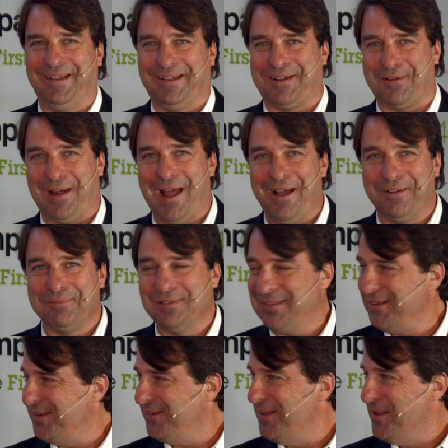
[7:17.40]
crowd with
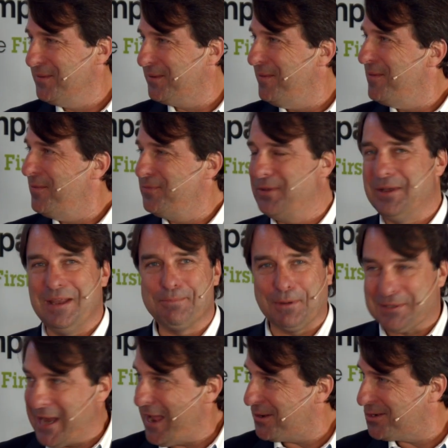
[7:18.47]
you? You need
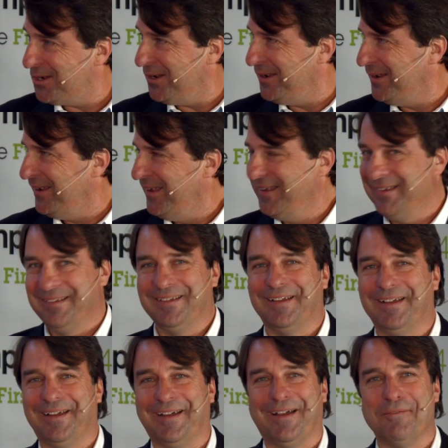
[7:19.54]
protection?
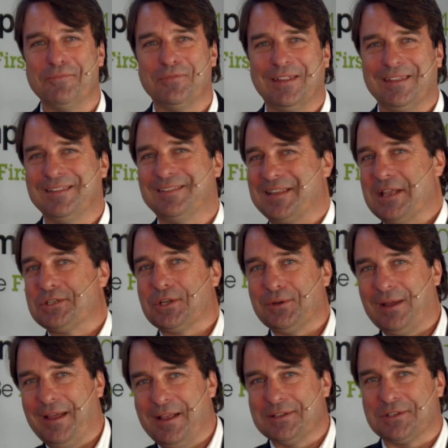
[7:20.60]
Um, well, is, yeah.
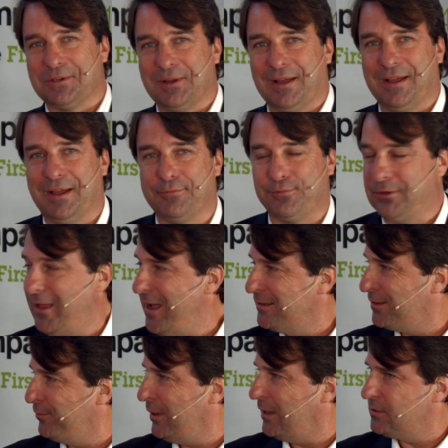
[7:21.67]
there a, is there a
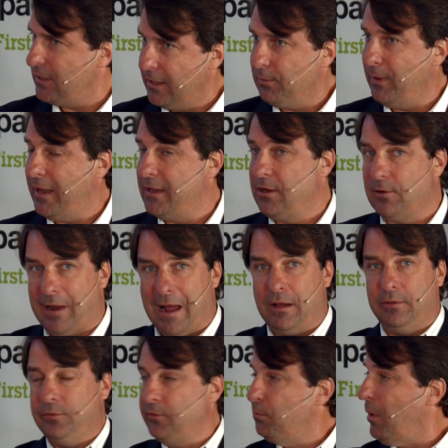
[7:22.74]
philosophy? Because in a way, you're
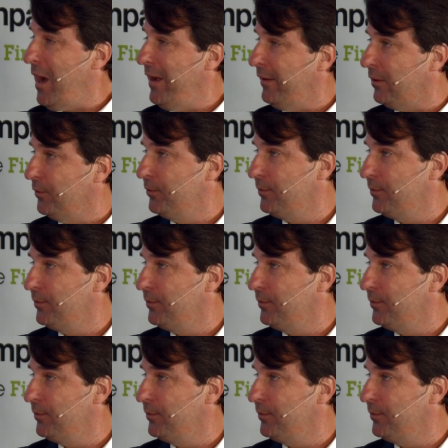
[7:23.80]
out in the wild.